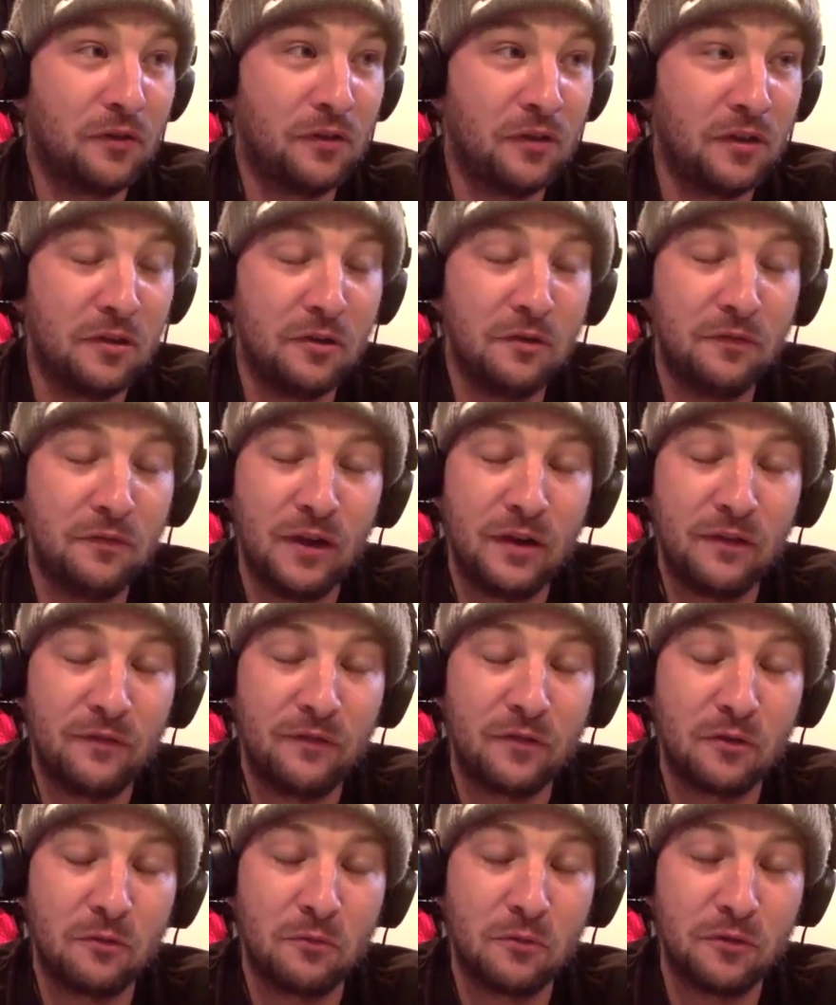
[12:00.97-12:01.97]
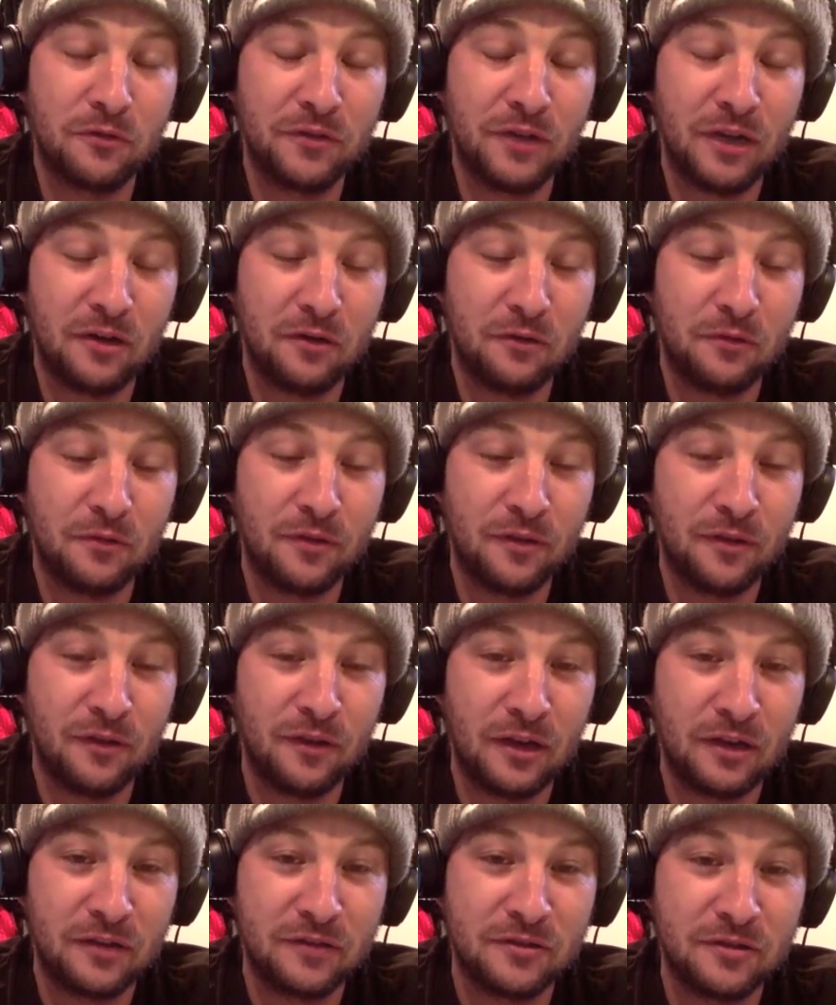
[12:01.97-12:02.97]
to seeing you fight for a world title within the
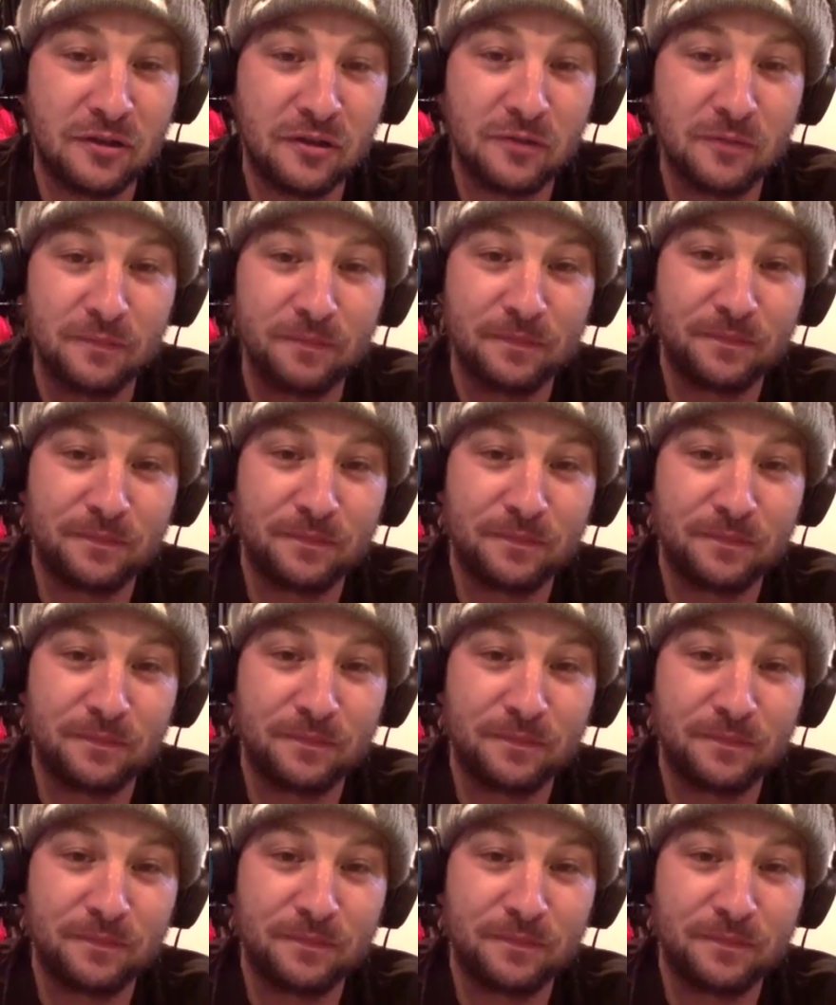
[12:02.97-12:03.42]
next year.